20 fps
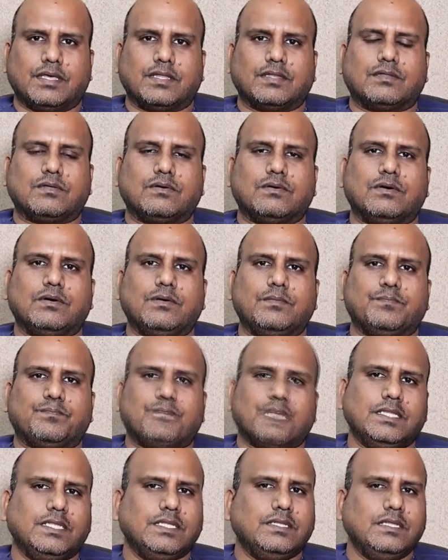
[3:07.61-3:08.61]
So
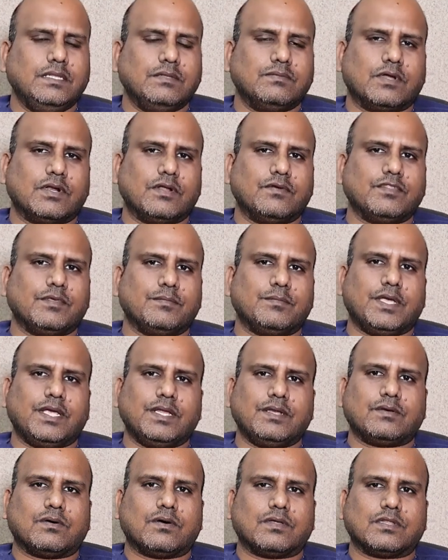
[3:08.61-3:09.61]
this is one of the
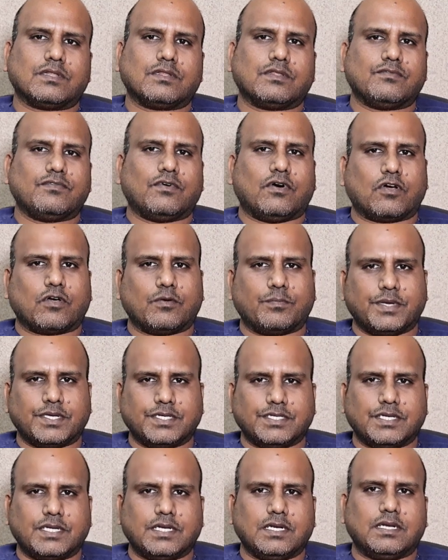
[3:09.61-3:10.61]
main causes of
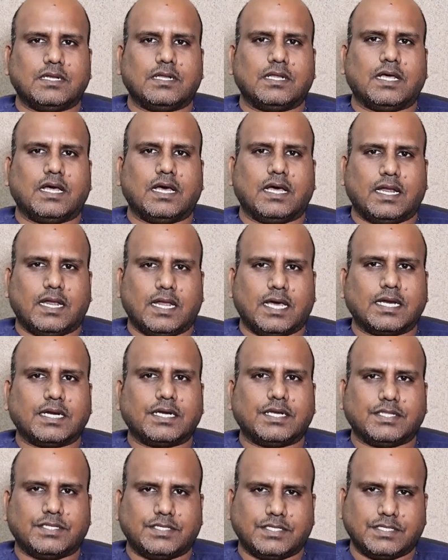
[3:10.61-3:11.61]
occupational
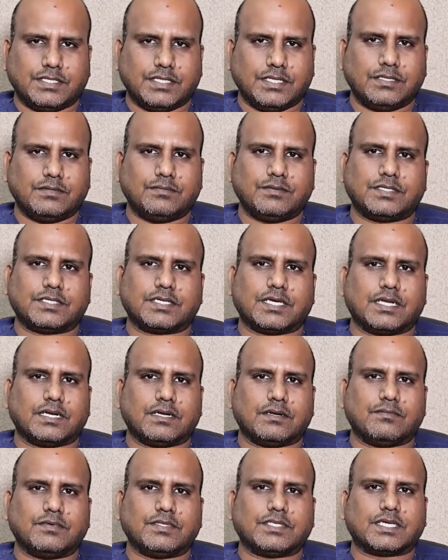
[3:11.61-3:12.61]
lung diseases, which
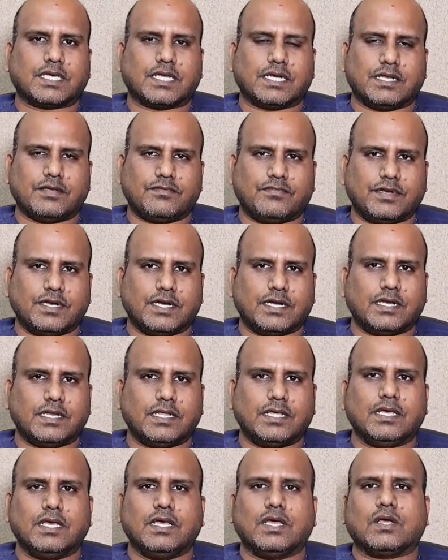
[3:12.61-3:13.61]
can
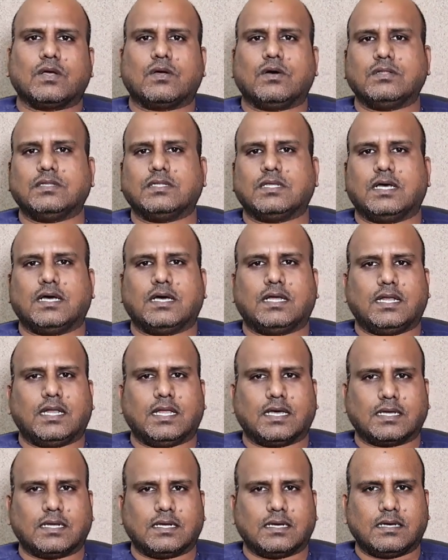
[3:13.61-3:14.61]
definitely cause
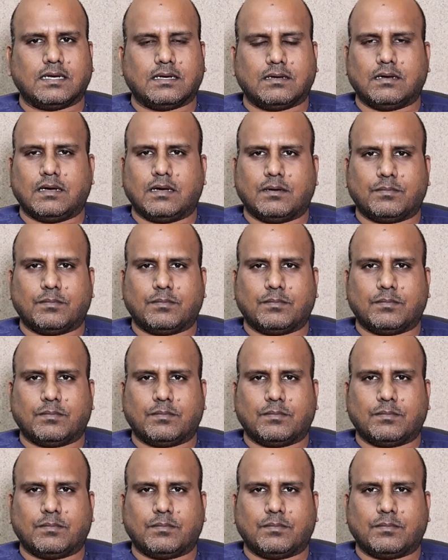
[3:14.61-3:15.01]
lung